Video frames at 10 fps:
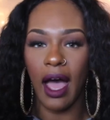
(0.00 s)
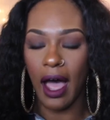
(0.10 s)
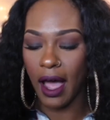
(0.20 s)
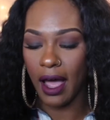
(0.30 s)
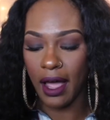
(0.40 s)

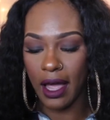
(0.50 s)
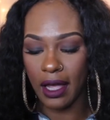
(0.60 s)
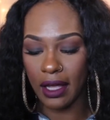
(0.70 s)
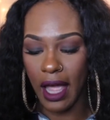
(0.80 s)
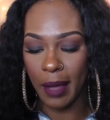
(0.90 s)

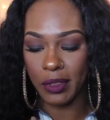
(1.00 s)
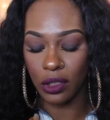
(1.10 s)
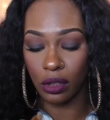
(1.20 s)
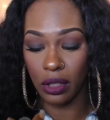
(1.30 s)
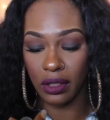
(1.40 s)
I
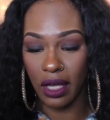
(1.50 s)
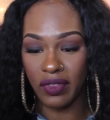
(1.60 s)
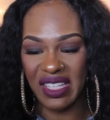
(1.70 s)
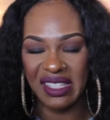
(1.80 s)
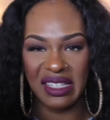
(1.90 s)
absolutely love
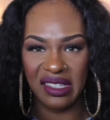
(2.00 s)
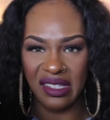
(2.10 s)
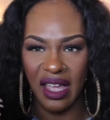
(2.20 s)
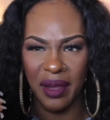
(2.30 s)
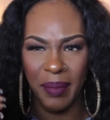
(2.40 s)
this. This is
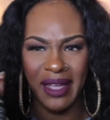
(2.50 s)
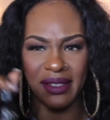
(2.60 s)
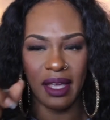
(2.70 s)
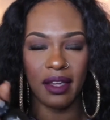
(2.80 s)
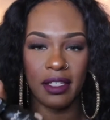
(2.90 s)
like my
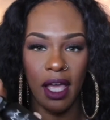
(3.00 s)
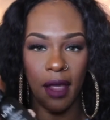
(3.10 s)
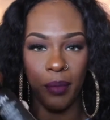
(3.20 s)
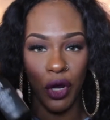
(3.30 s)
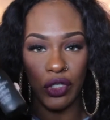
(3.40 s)
second
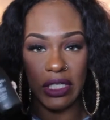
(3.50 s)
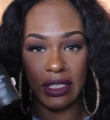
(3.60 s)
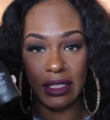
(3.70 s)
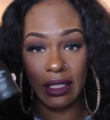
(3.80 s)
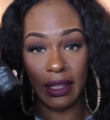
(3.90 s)
time
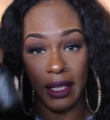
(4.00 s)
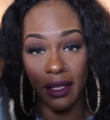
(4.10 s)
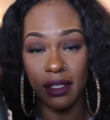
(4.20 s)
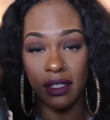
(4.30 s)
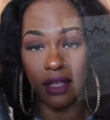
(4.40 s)
purchasing
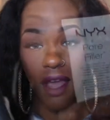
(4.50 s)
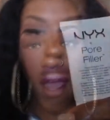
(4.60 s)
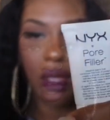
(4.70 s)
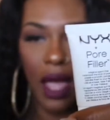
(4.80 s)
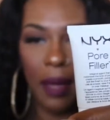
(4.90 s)
this.
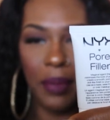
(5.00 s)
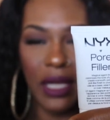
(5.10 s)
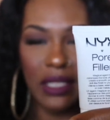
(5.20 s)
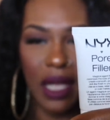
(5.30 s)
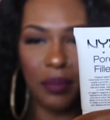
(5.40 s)
I
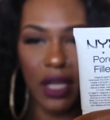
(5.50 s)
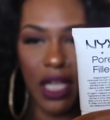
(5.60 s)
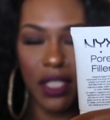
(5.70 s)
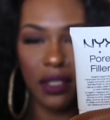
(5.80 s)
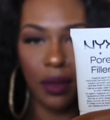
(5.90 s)
picked up
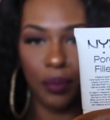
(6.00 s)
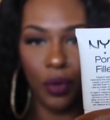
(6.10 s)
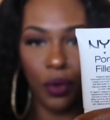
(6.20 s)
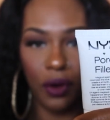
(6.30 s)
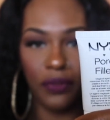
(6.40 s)
NYX
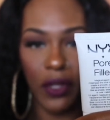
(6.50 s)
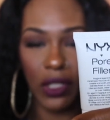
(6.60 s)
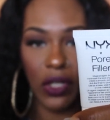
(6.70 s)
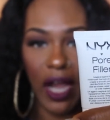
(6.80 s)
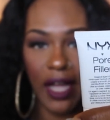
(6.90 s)
Pore
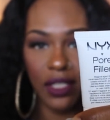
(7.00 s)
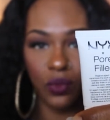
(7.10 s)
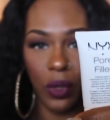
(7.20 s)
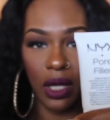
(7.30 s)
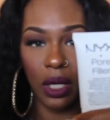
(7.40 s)
Filler as
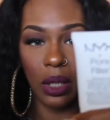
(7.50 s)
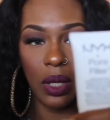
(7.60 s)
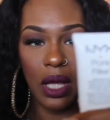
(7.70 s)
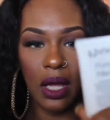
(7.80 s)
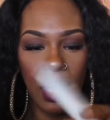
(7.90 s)

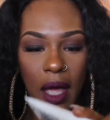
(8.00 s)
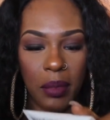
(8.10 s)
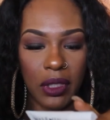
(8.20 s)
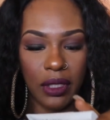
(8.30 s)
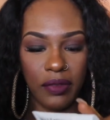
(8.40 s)
well. I
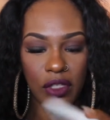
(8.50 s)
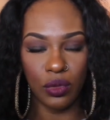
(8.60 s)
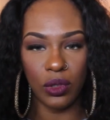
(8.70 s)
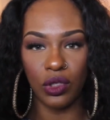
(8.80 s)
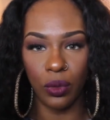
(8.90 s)
believe this
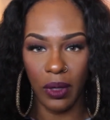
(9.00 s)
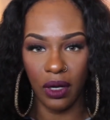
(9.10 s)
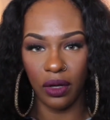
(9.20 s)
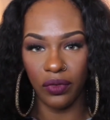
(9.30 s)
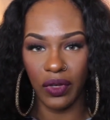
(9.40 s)
was
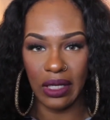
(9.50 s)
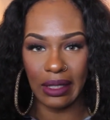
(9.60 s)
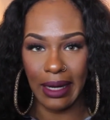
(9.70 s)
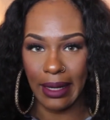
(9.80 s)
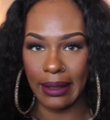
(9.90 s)
twelve
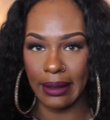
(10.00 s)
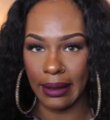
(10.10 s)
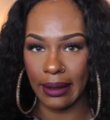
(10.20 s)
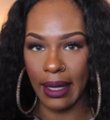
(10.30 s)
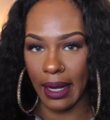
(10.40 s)

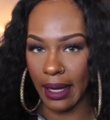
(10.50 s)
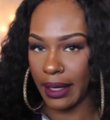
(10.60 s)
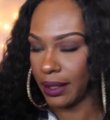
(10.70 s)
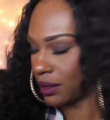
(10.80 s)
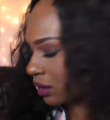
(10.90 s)
ninety-nine.